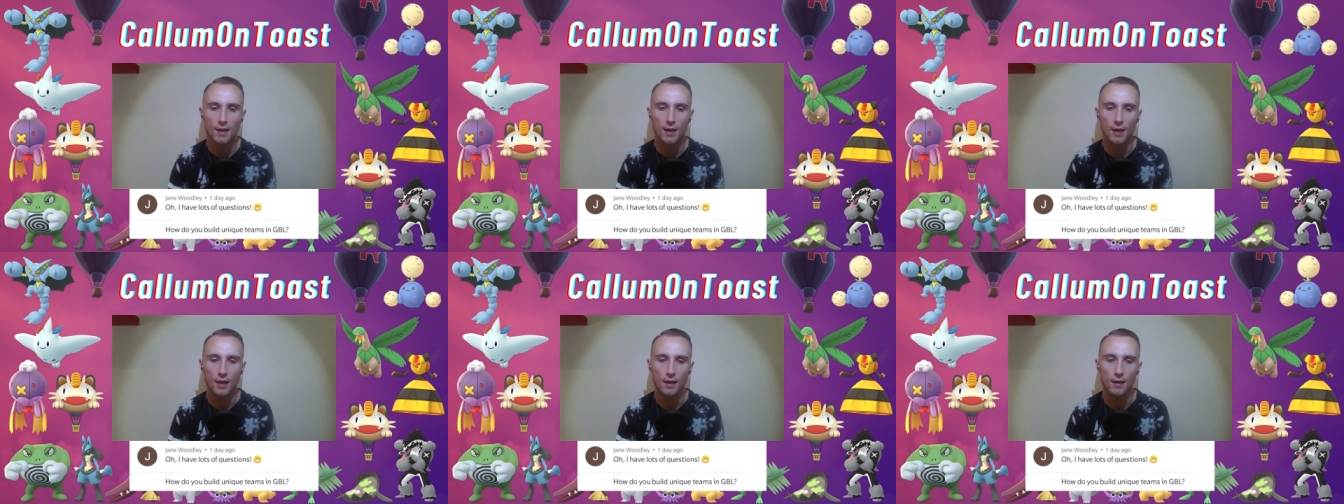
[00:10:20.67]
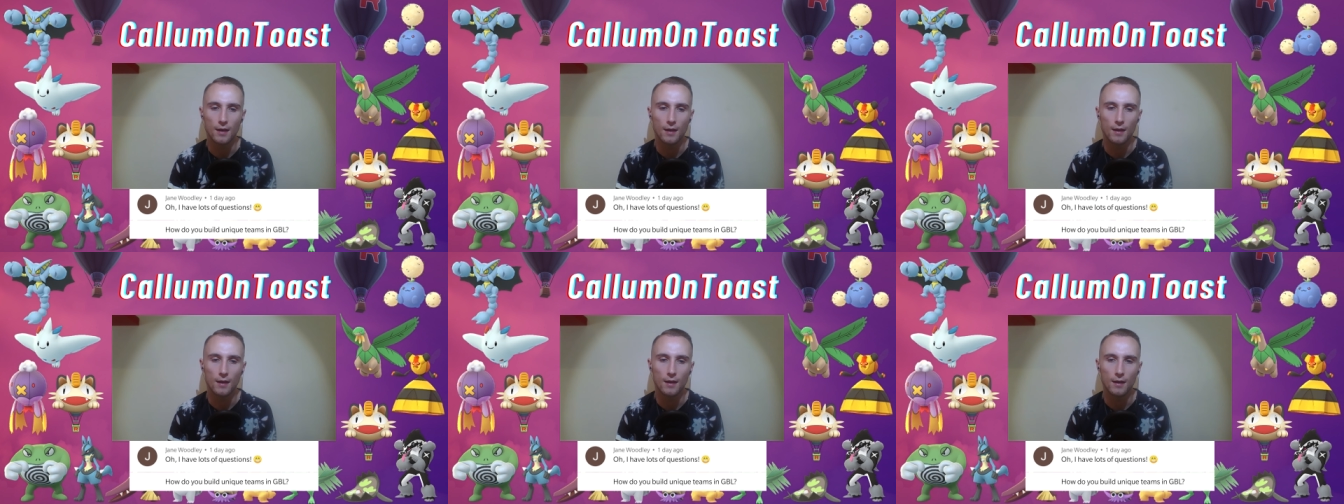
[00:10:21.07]

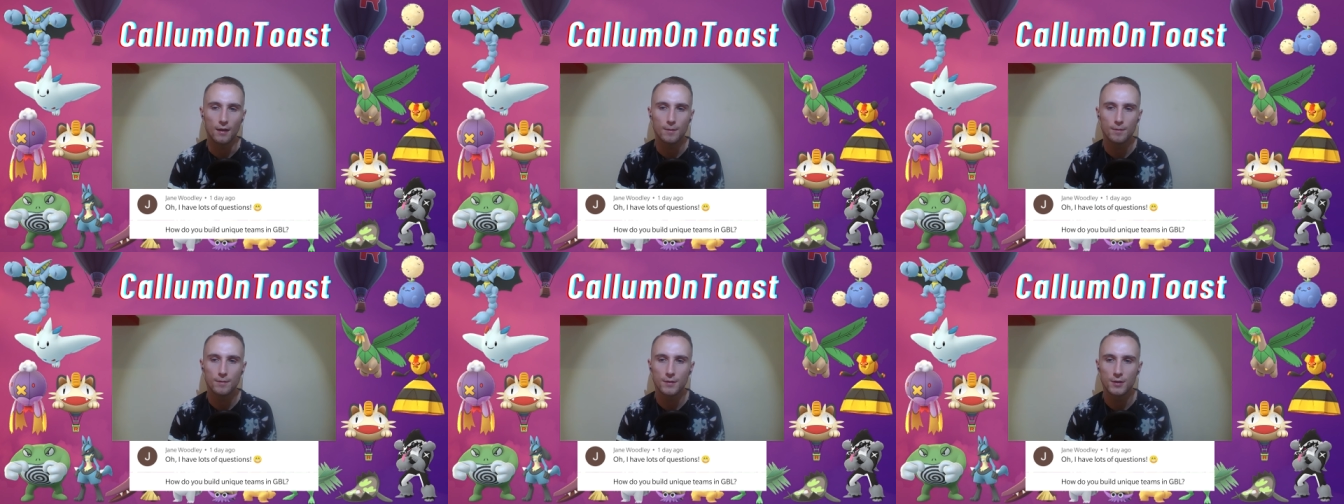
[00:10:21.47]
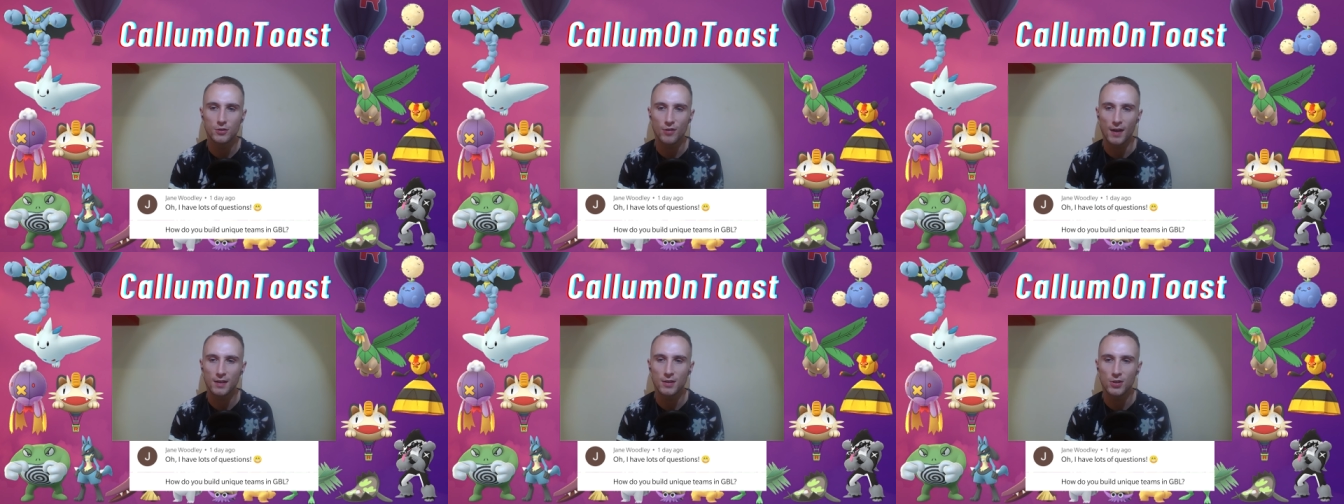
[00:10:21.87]
and
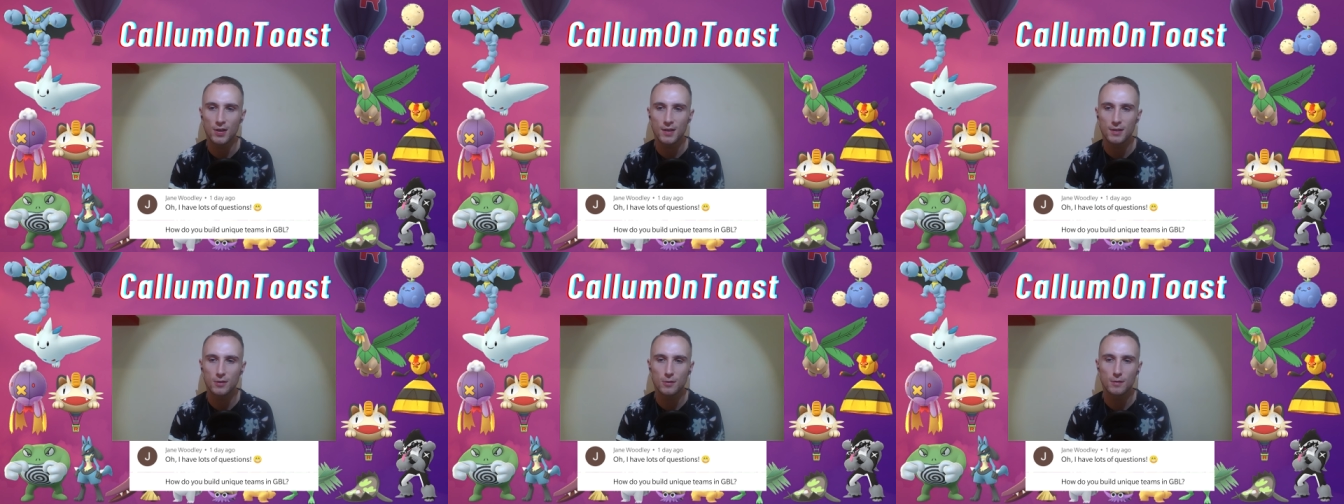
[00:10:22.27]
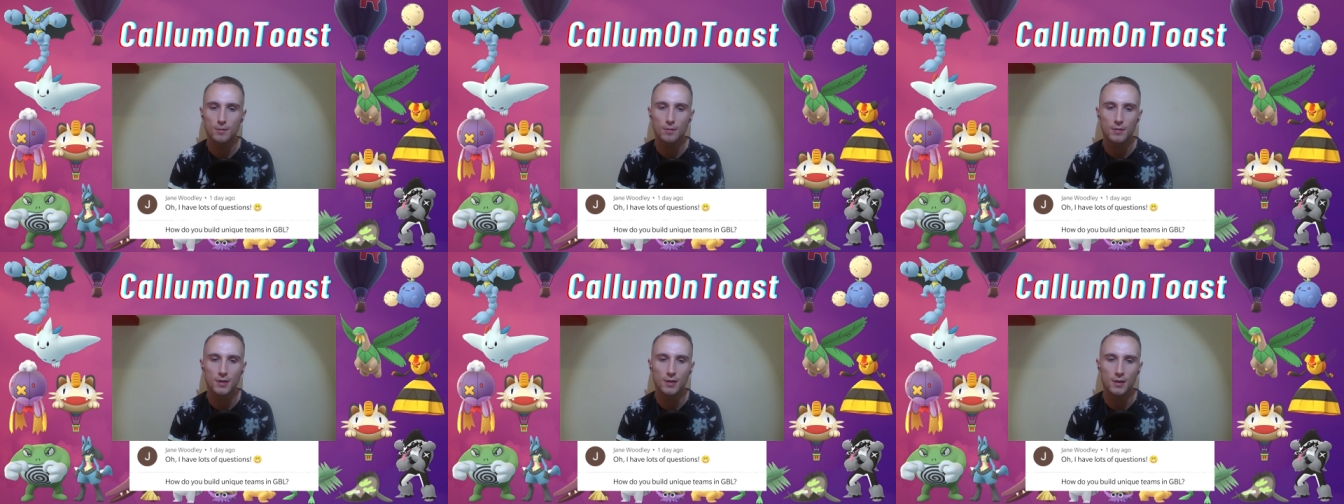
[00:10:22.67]
strategies
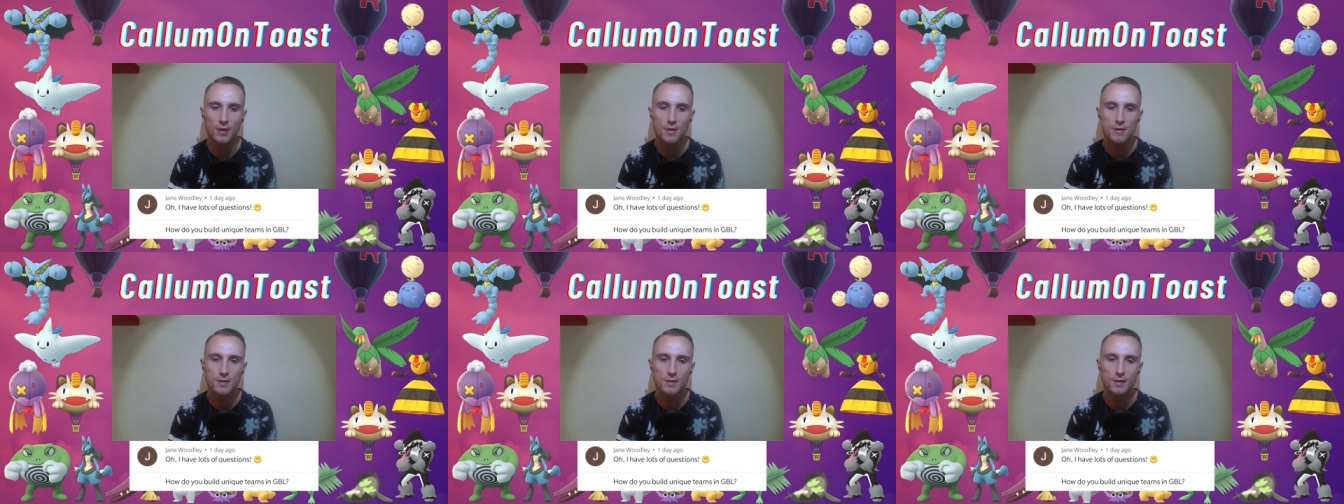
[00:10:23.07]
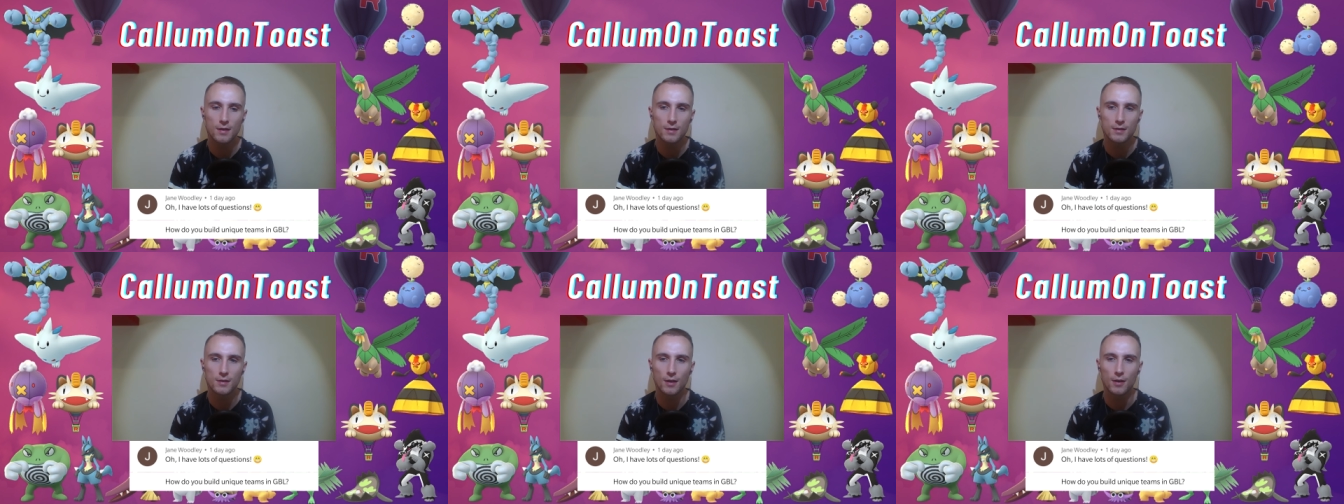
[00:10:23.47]
to use.
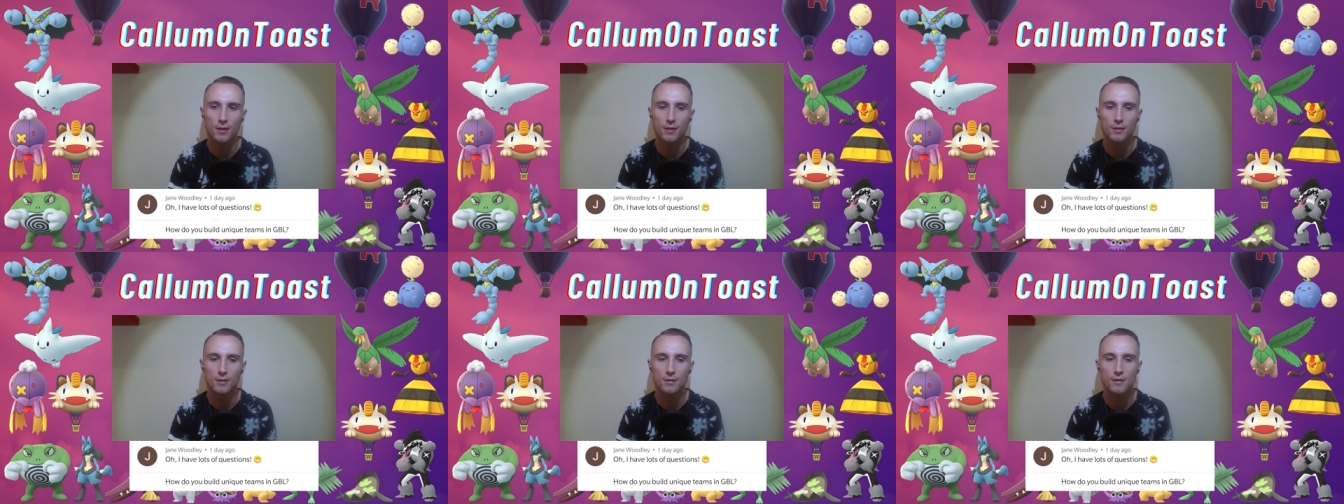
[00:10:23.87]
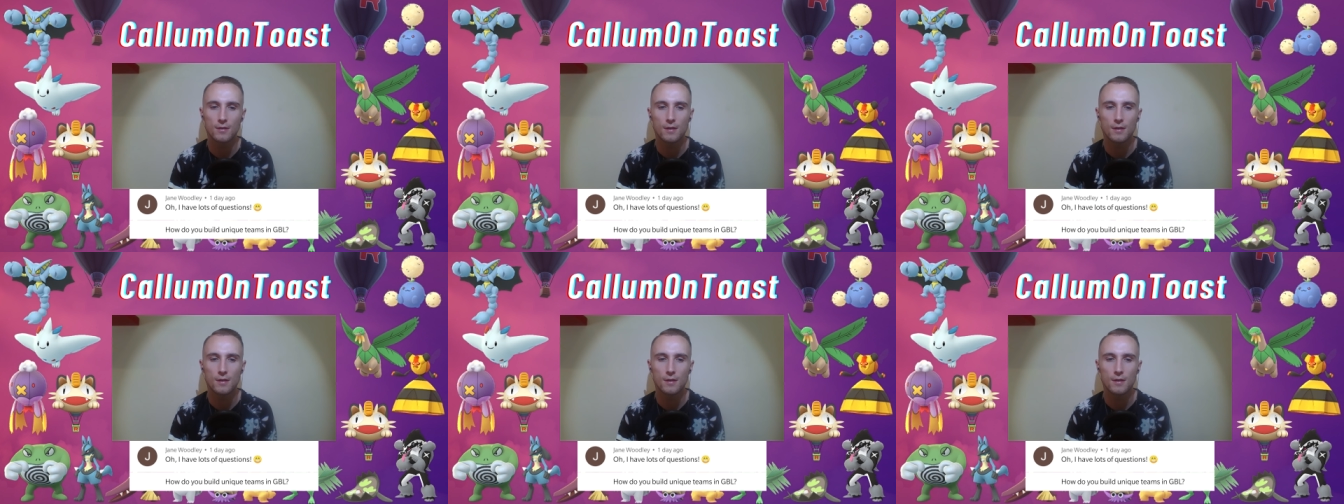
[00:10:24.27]
So